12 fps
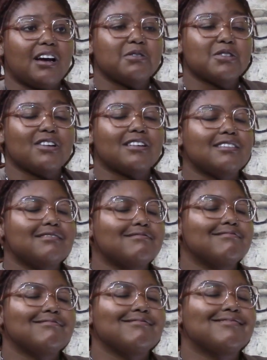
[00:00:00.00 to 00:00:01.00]
was on a
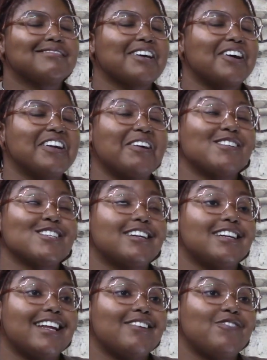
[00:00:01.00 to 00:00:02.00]

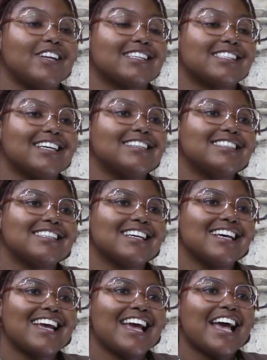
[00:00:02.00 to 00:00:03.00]
Netflix set.
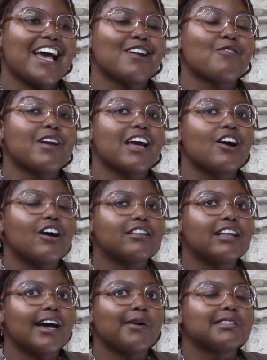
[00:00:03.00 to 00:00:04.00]
And when I got
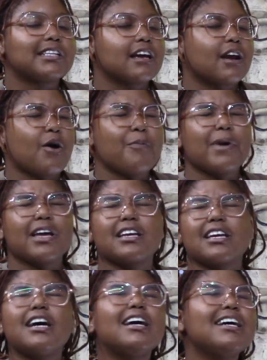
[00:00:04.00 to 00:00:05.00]
there, I was like, oh my
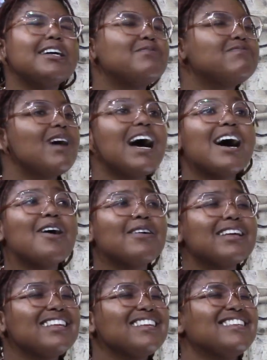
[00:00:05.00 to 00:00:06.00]
God, wow,
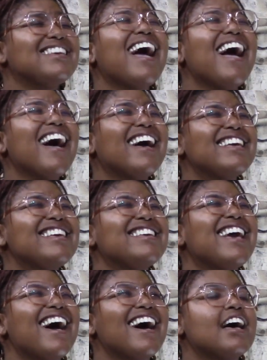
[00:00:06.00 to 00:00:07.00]

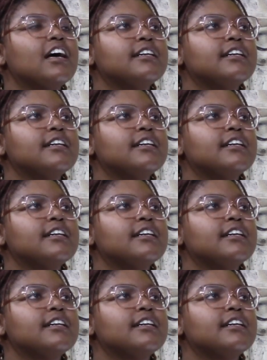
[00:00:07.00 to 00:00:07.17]
yeah.